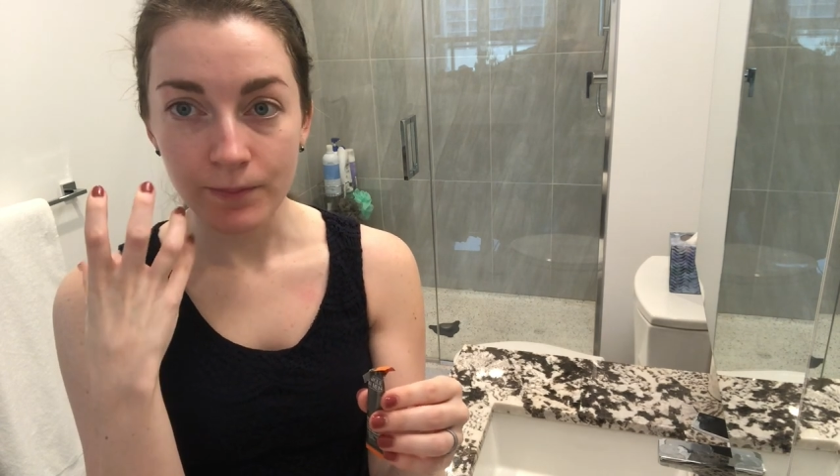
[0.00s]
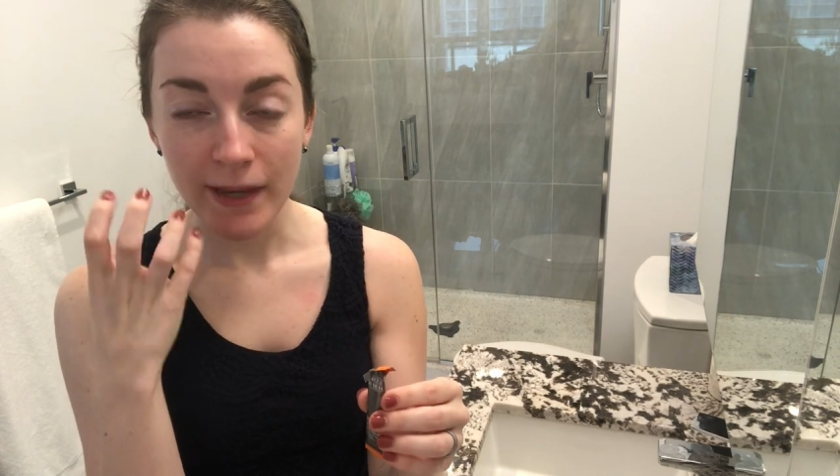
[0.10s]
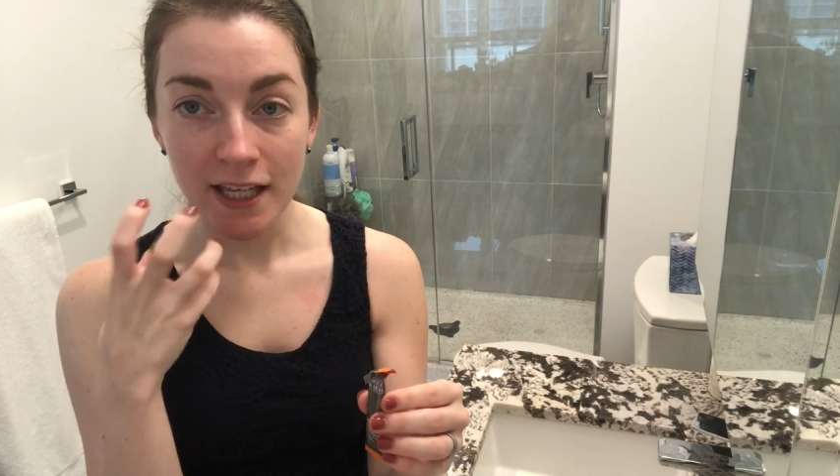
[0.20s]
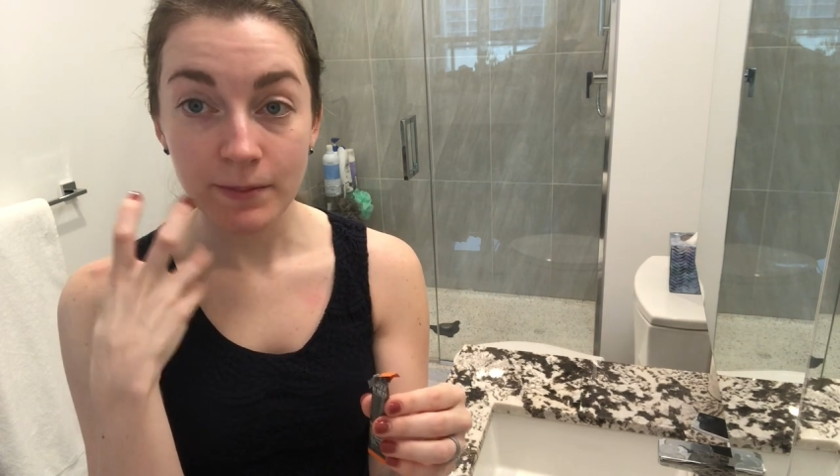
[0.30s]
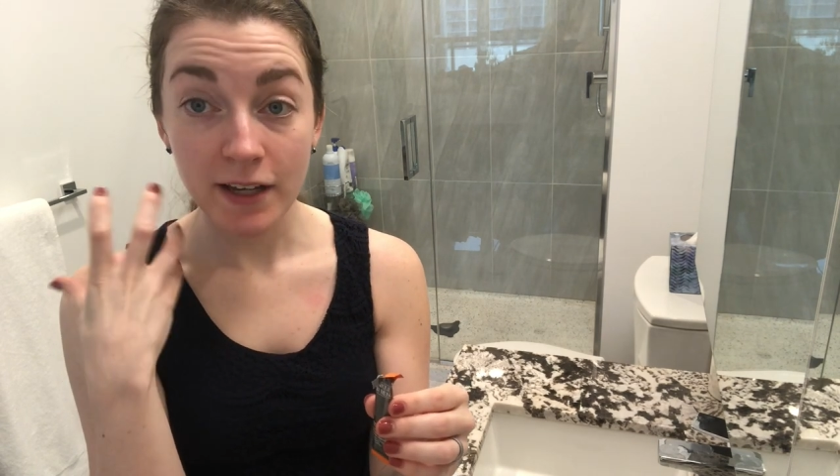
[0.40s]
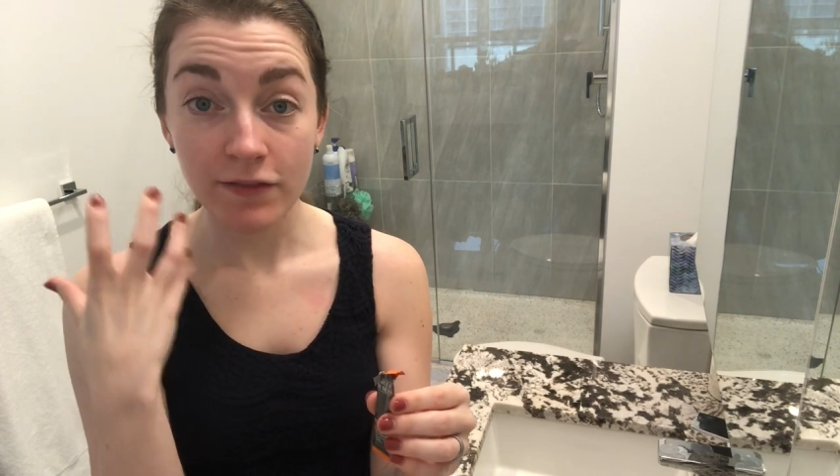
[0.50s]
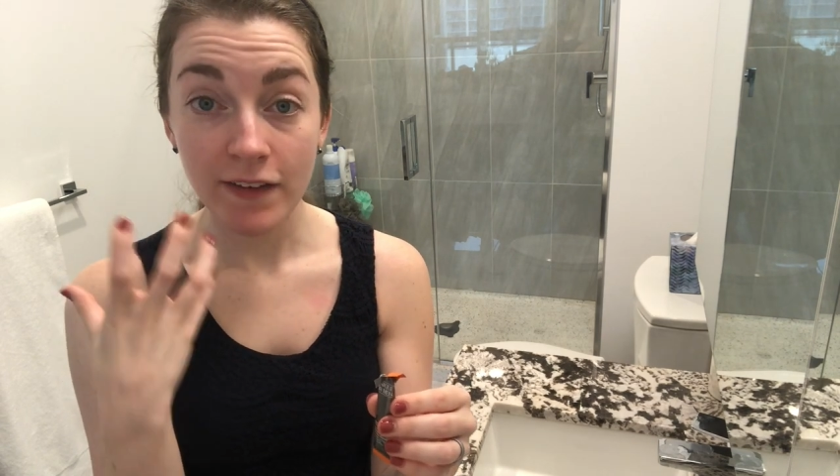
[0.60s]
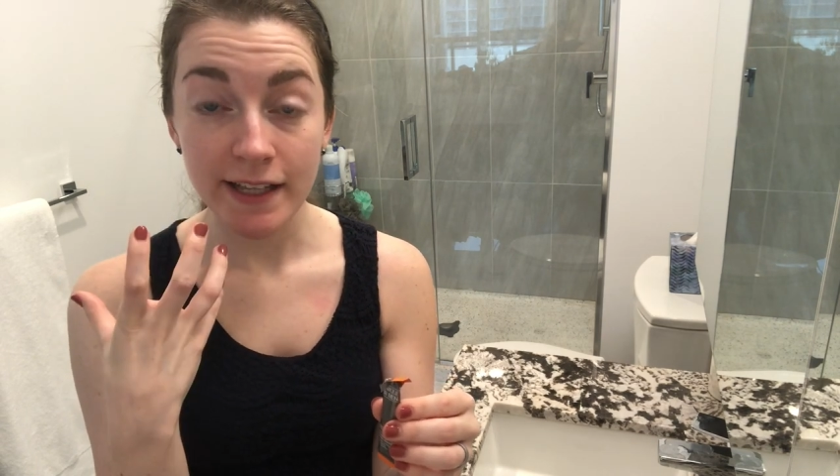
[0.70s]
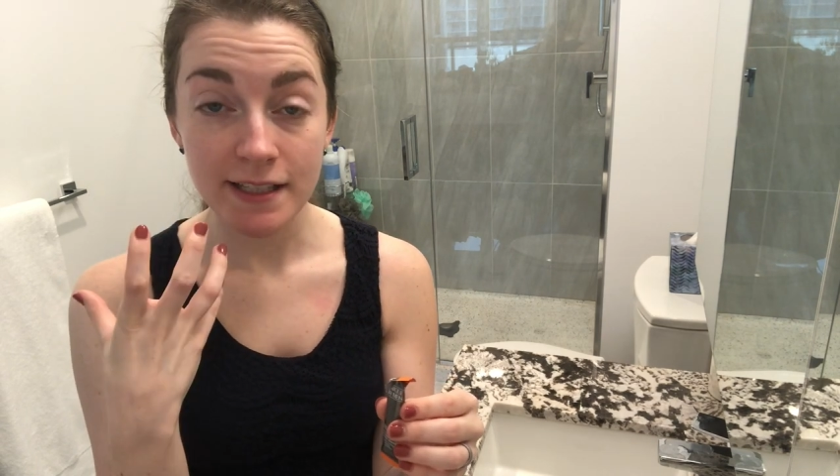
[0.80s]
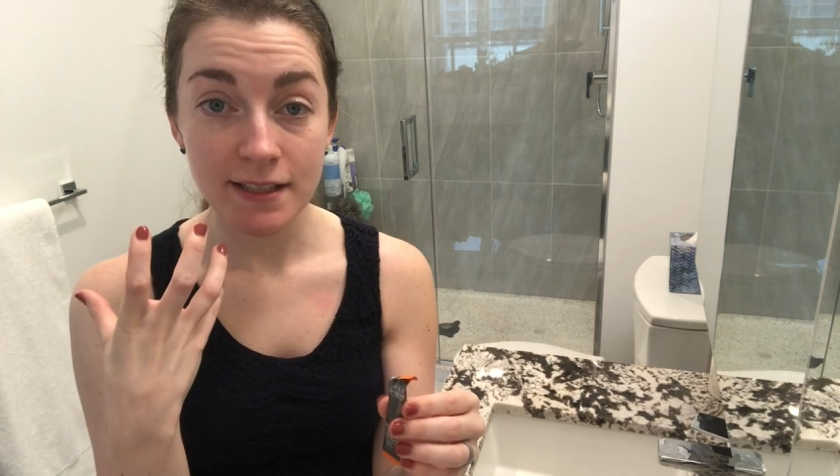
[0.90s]
making my
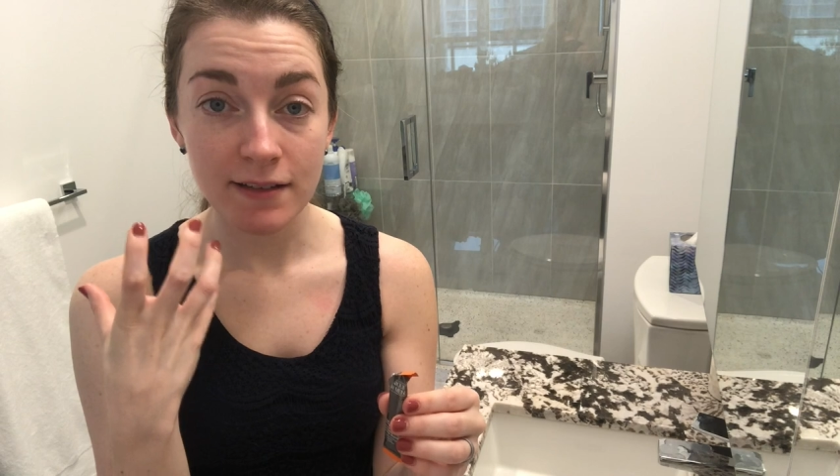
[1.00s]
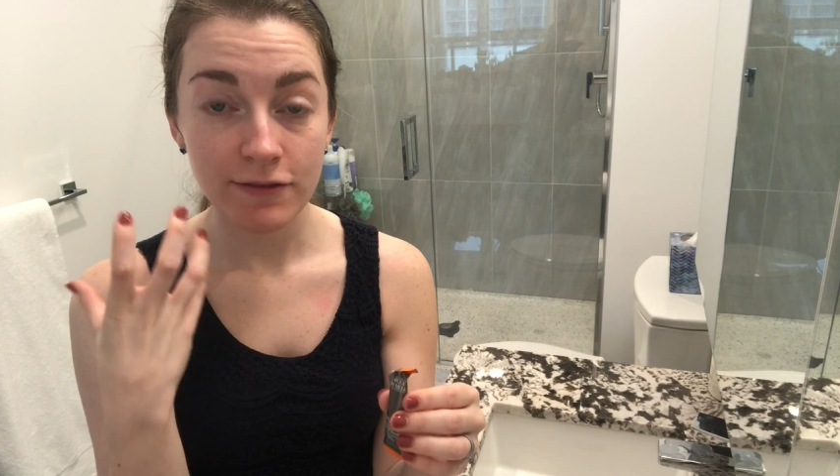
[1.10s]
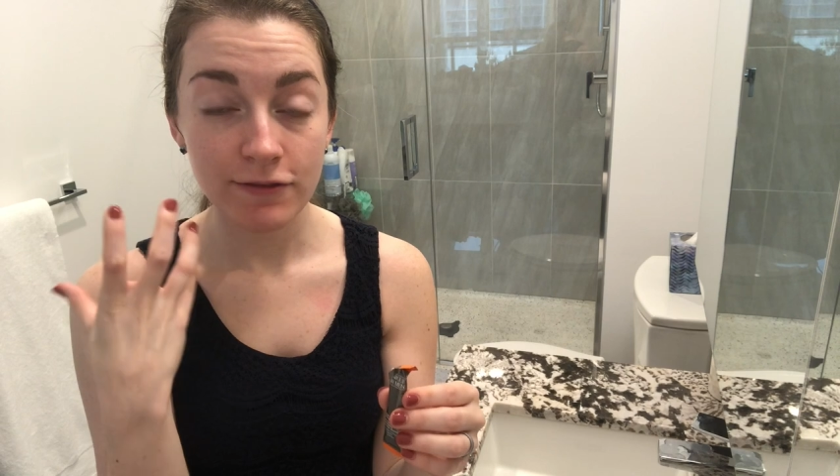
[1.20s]
face